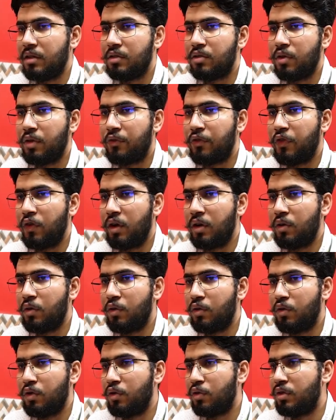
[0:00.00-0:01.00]
so if you want
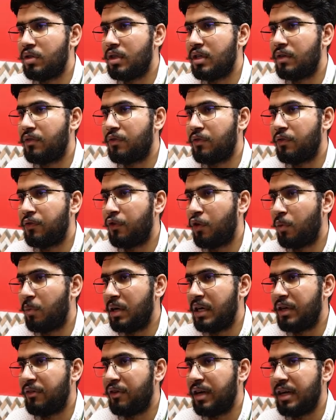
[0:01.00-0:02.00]
to use it for
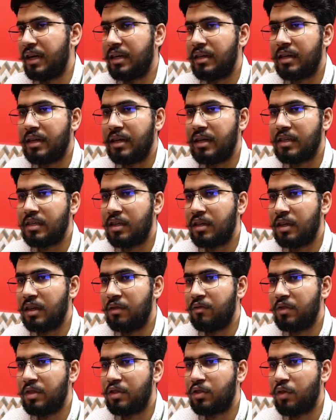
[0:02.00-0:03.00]
multivariate regression
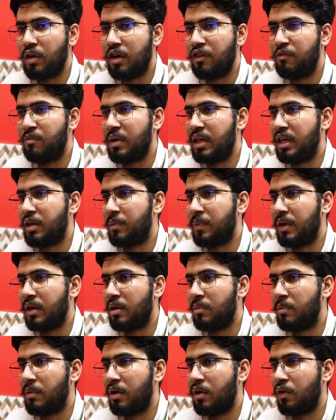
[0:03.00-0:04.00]
in which you have multiple
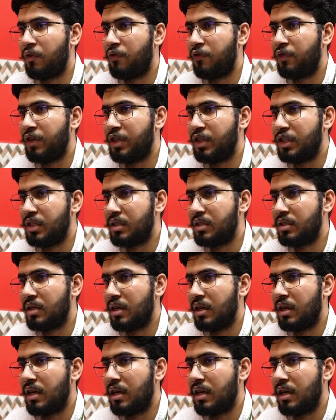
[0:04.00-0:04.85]
number of features,